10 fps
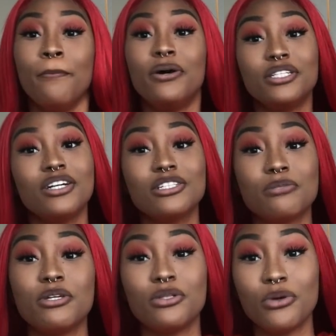put the got
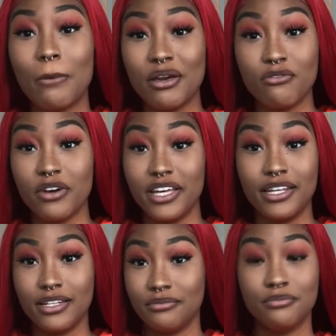to be glue on my forehead
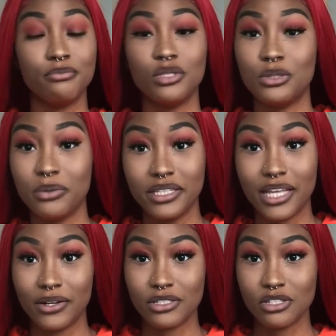and put the wig
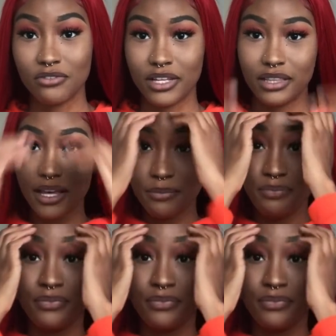down and stuff like that.